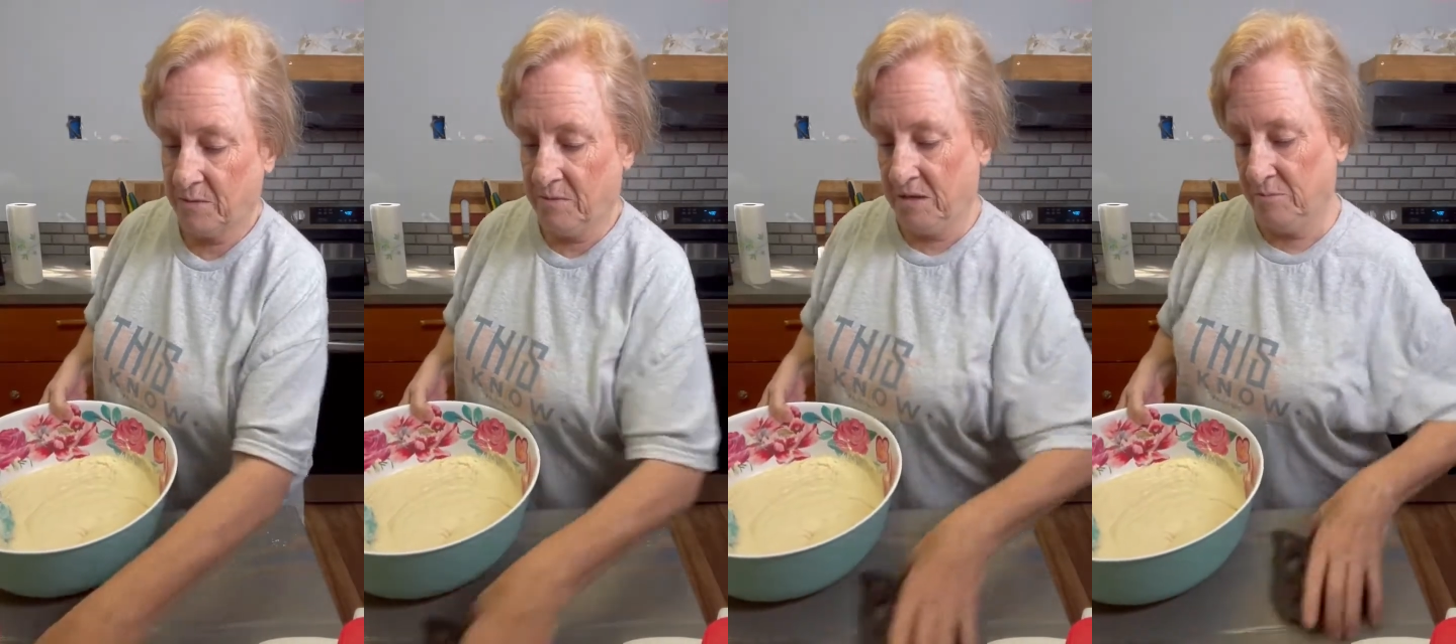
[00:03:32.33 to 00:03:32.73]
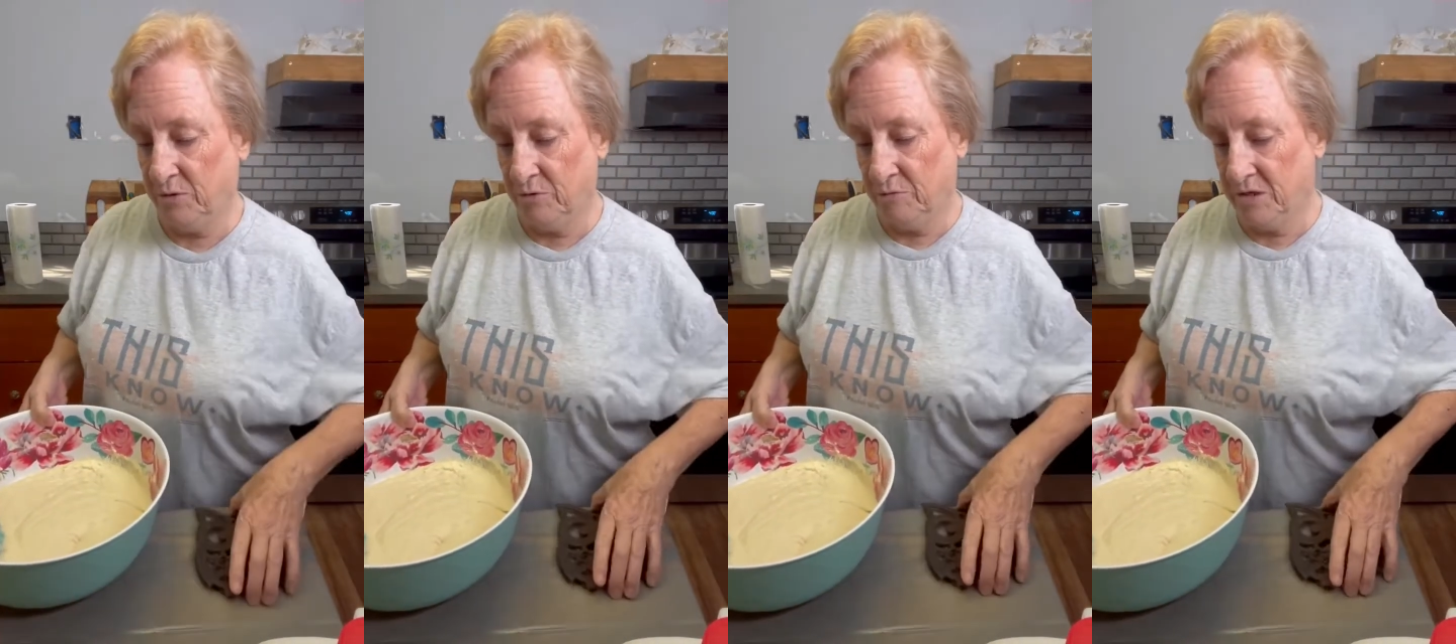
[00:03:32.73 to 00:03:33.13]
Me,
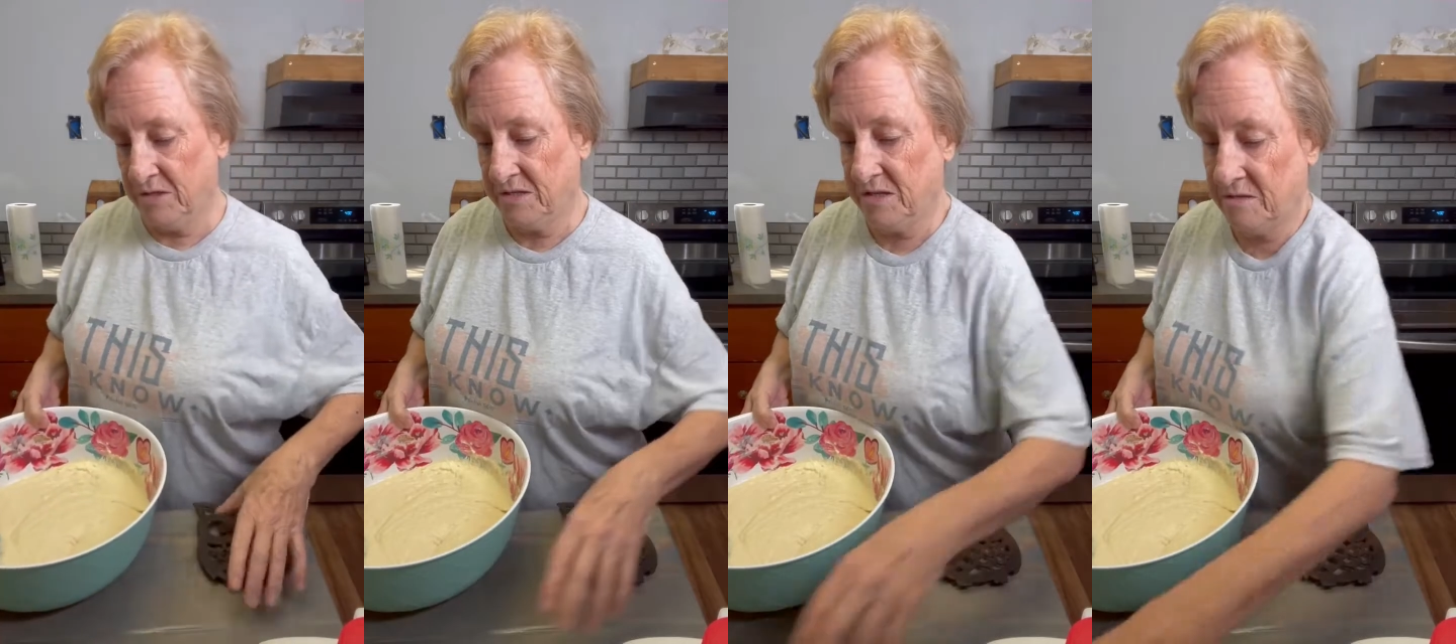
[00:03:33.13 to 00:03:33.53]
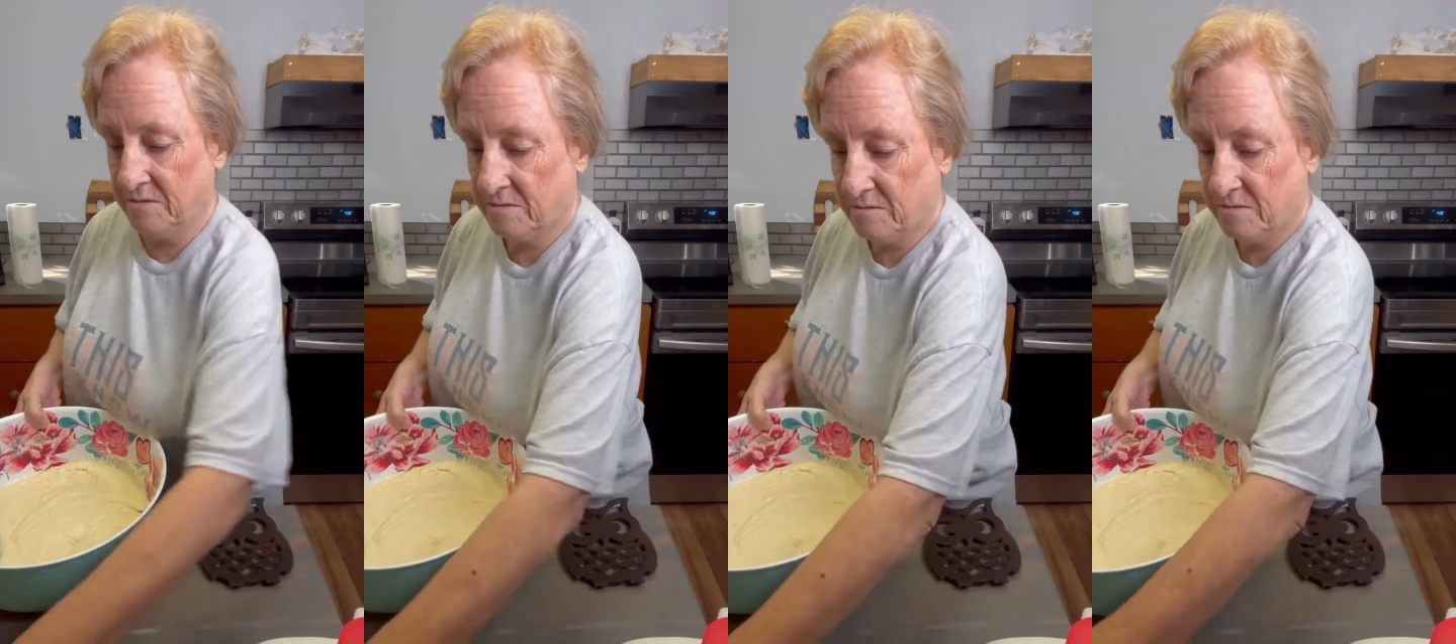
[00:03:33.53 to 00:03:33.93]
Blue, Dusty, and
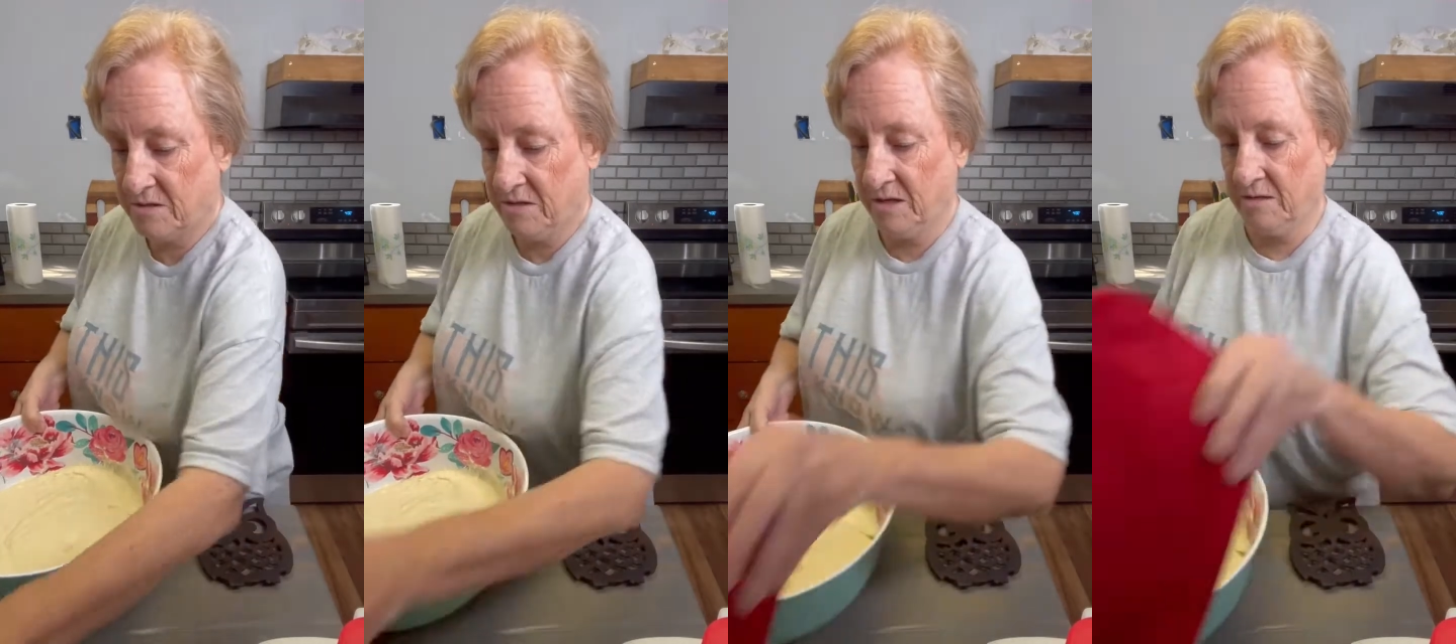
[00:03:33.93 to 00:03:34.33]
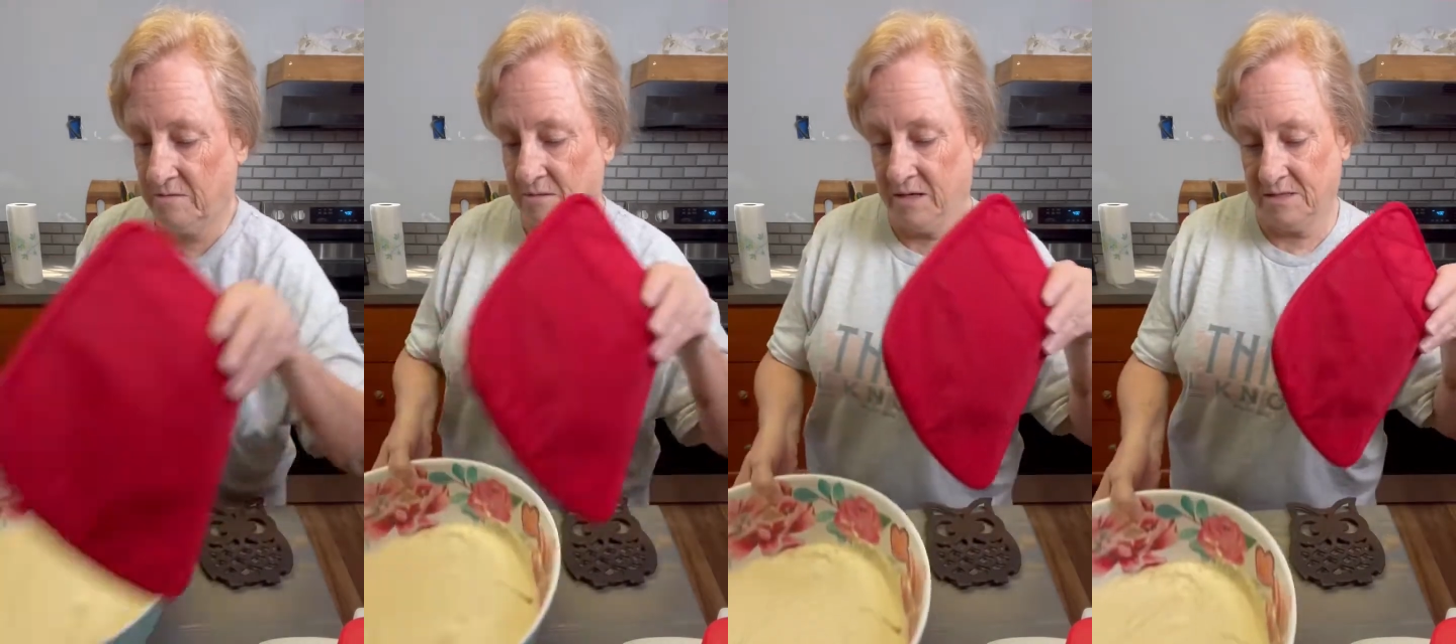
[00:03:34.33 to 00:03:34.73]
Sonny.
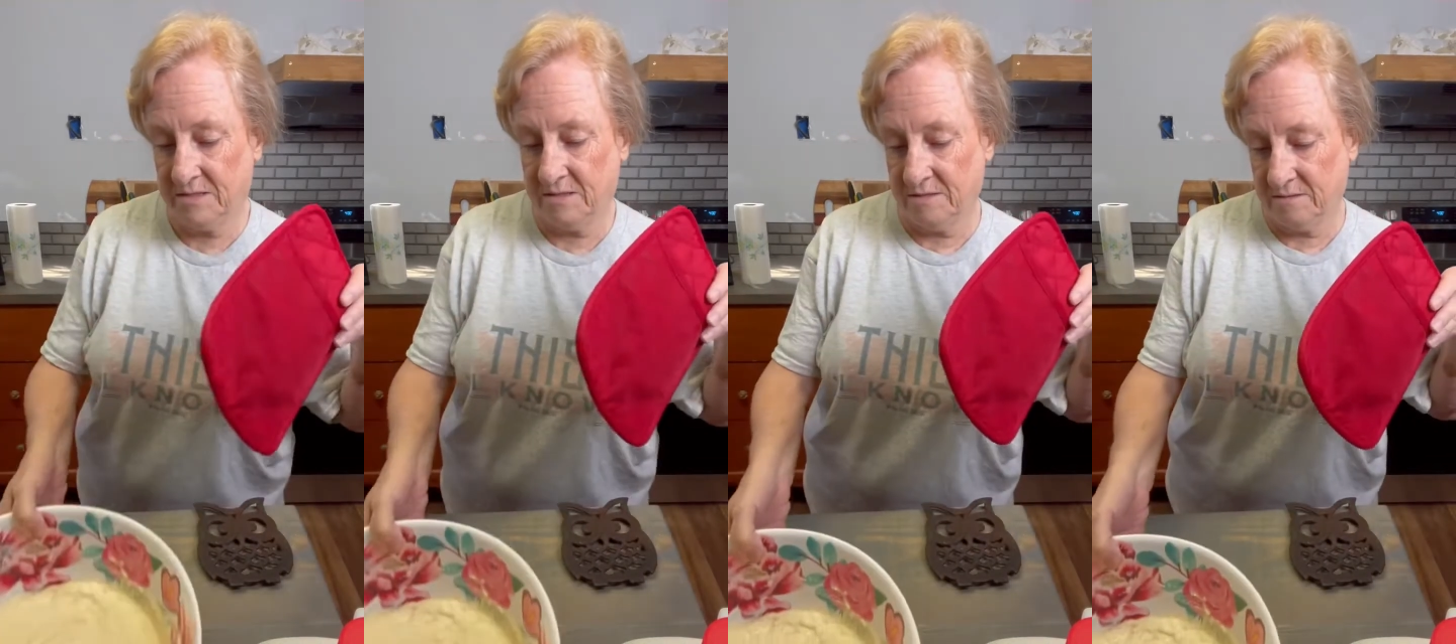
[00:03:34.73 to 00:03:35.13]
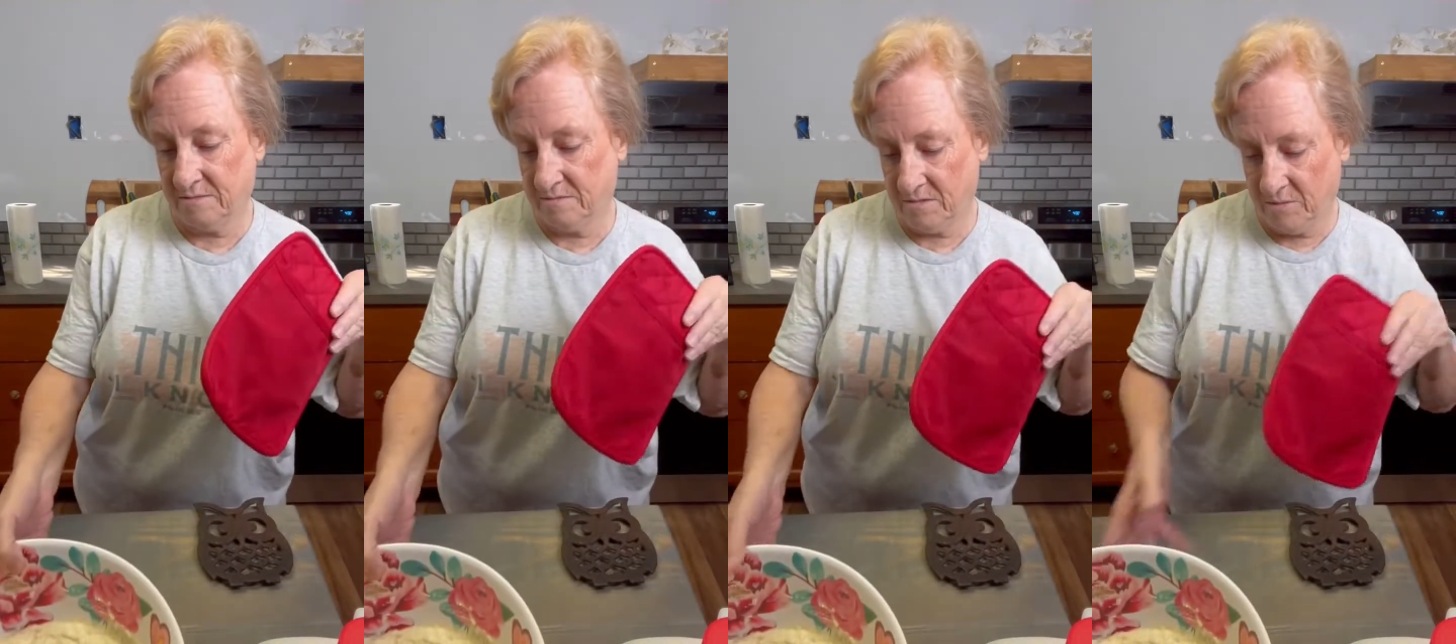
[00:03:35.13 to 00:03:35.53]
And that's it.
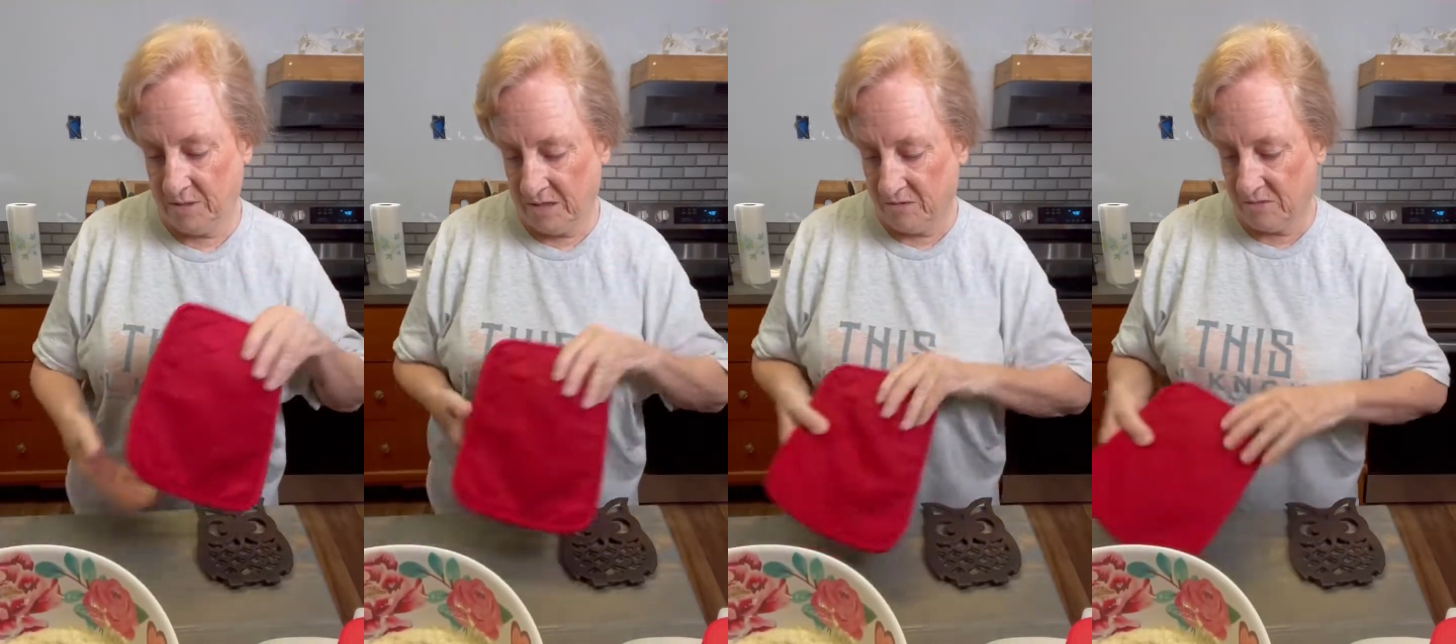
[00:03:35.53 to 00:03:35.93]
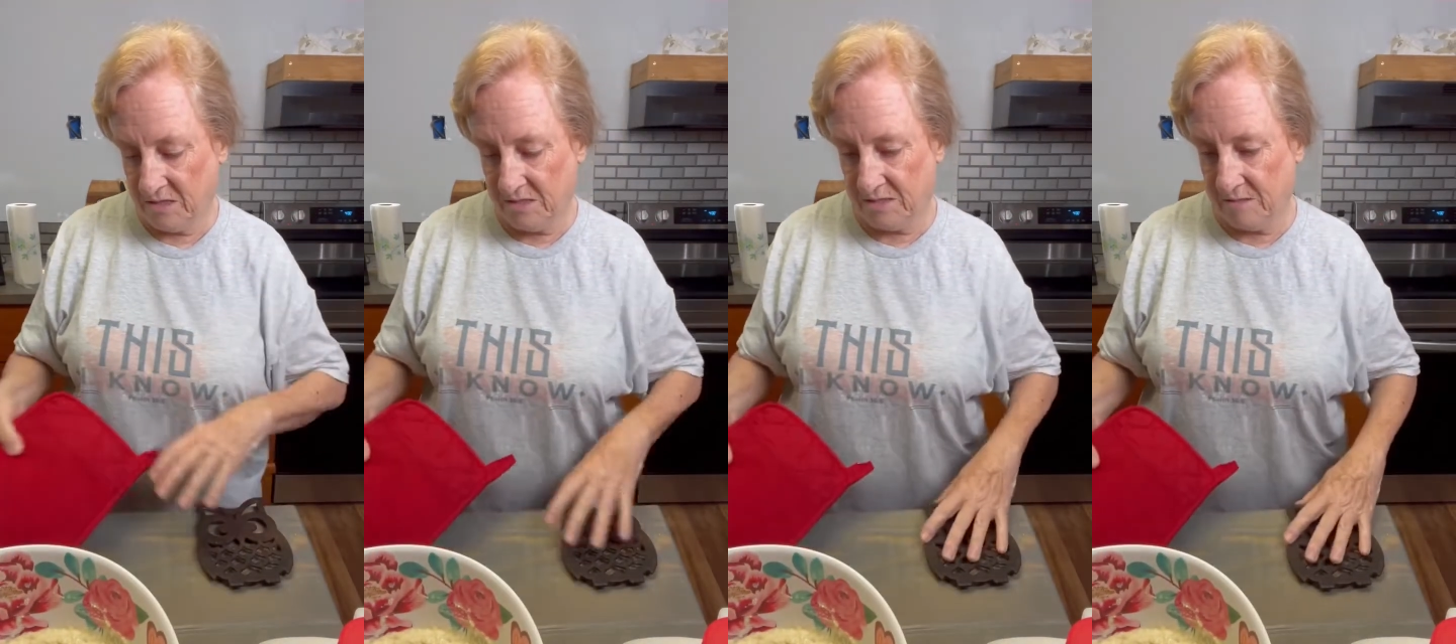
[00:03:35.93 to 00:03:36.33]
Nobody else
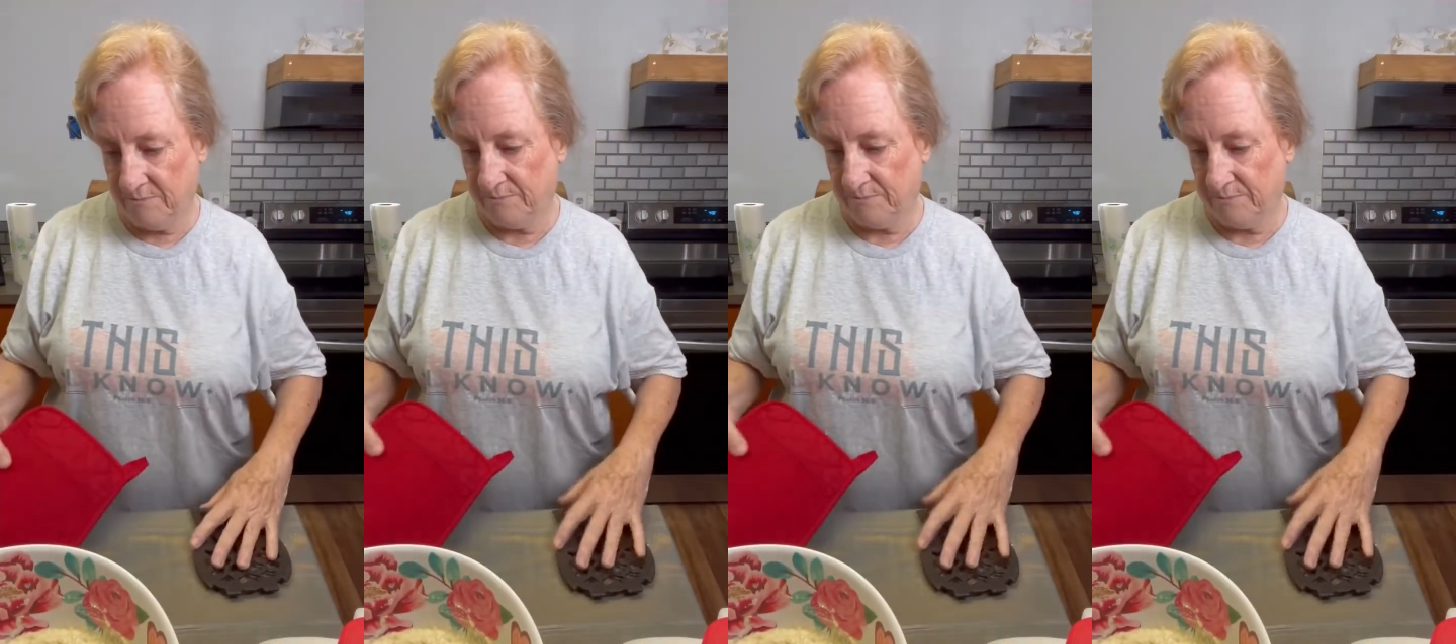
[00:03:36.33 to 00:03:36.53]
eats it.